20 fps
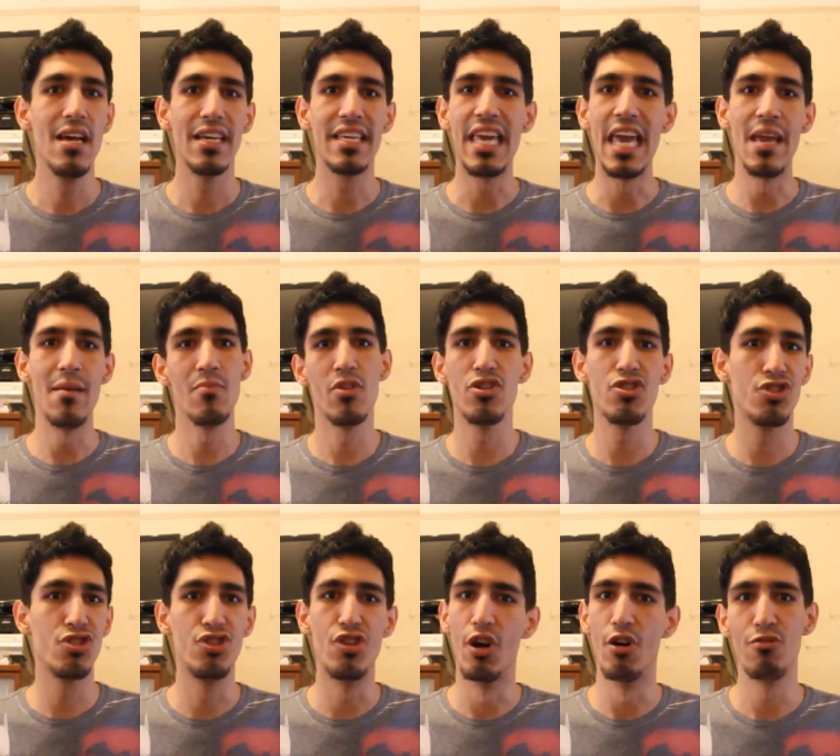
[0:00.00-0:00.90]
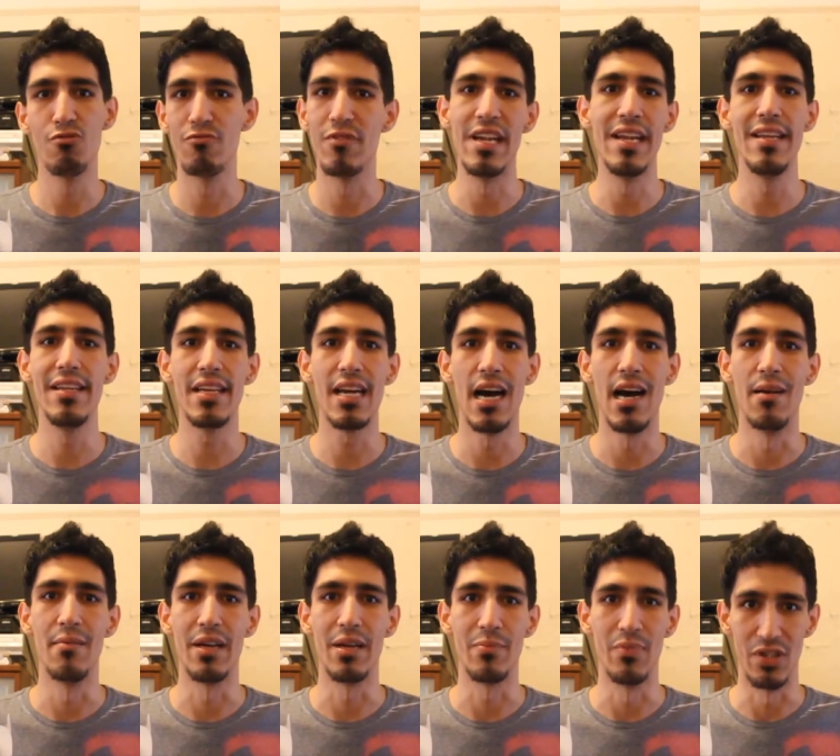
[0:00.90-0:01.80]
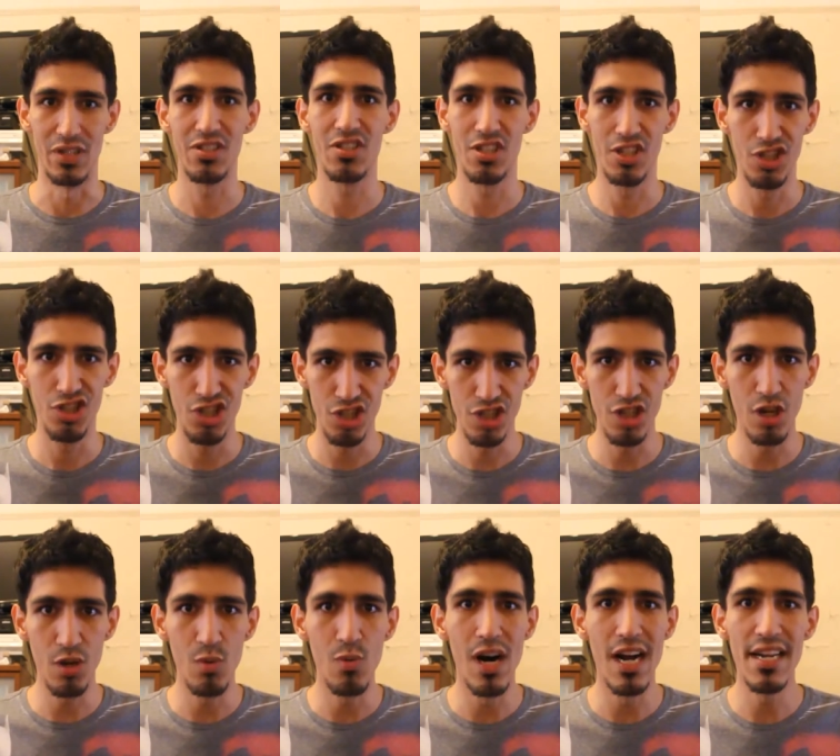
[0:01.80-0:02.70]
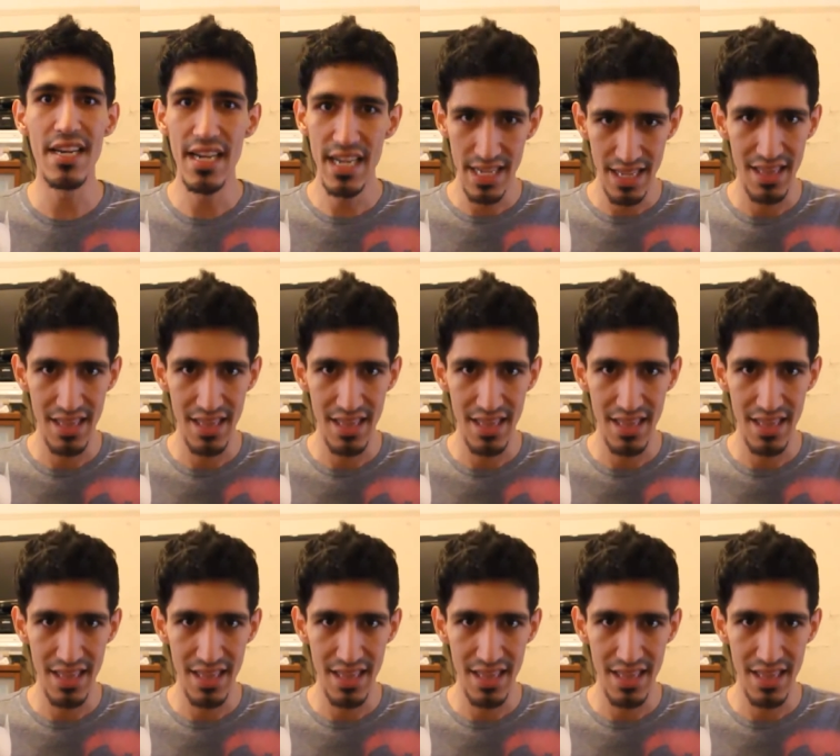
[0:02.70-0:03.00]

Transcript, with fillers: gamers don't read comic books, because you know what?